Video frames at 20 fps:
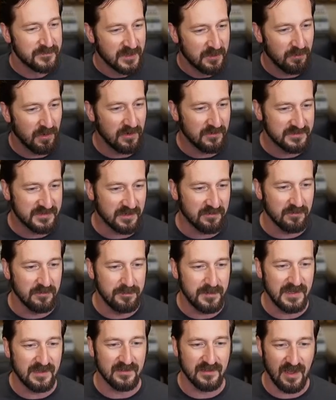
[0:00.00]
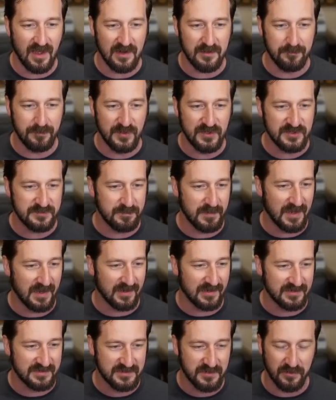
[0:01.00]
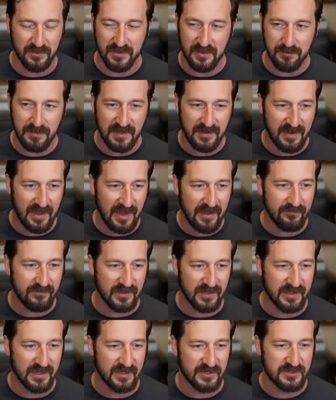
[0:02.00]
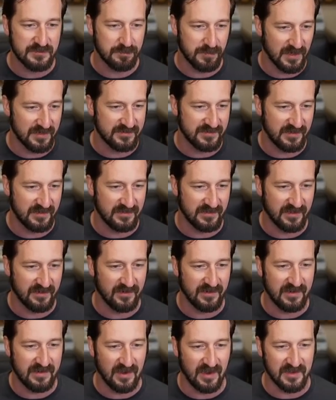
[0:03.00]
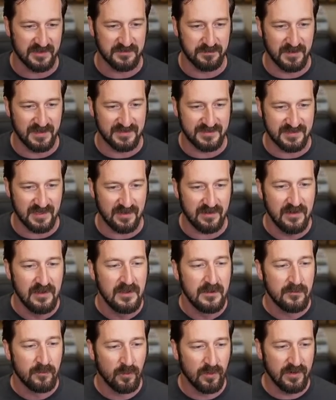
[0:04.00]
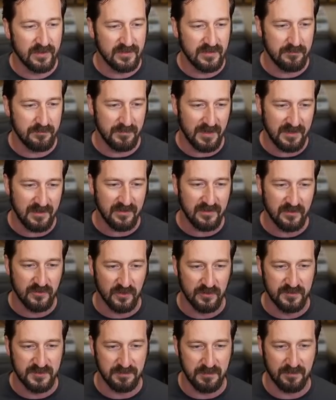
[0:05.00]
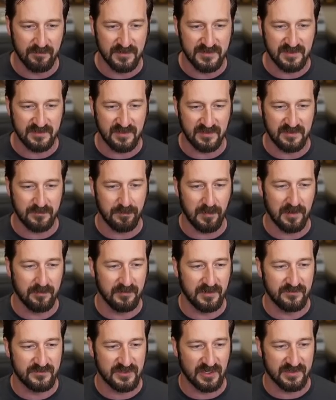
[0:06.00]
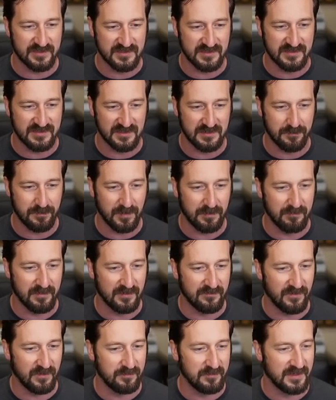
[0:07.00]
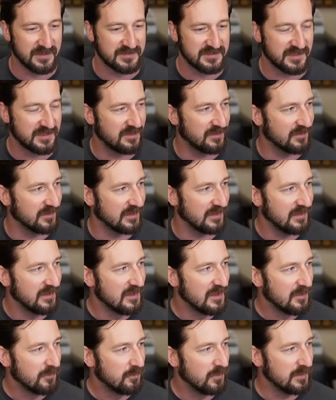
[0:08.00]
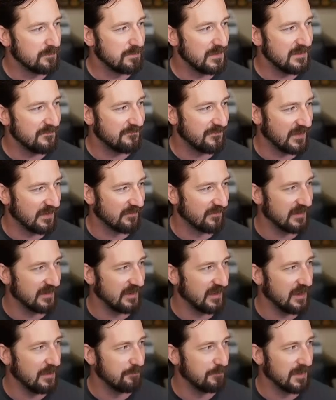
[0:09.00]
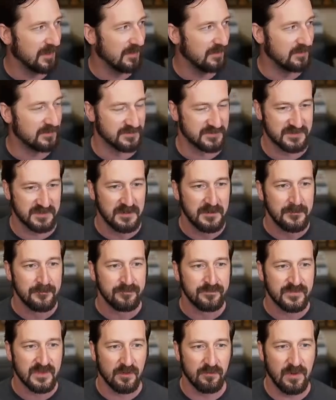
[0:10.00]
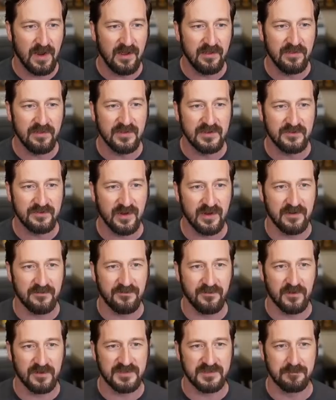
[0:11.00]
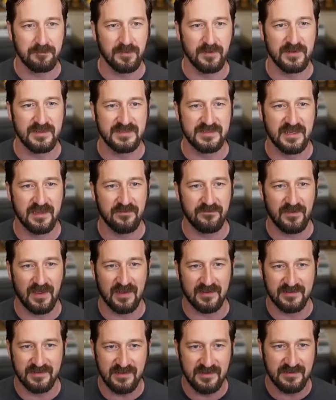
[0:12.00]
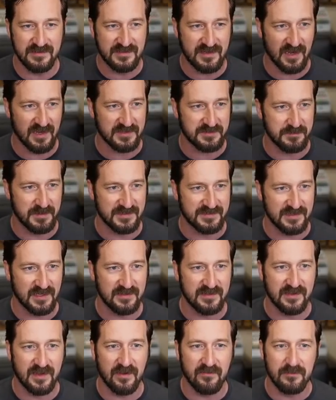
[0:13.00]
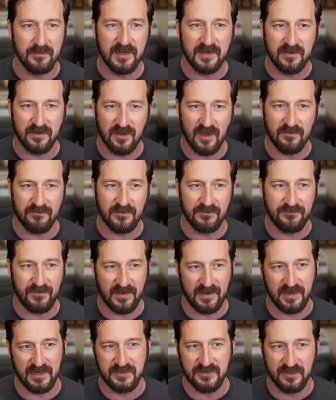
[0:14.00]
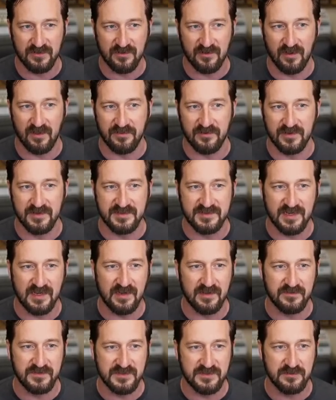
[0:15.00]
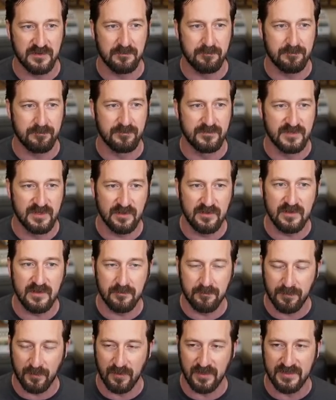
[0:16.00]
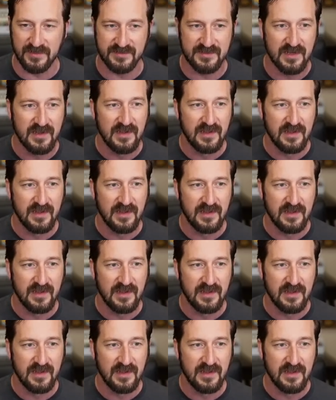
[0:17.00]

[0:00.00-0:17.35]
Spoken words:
Quote, there will be a lot of pushback. It's going to be an avalanche, President Larry Cosme said, warning that many of the group's members at the Department of Justice and Department of Homeland Security would be very opposed. Rather than try to force employees to get vaccines, Cosme said, the government could offer financial or other incentives to the employees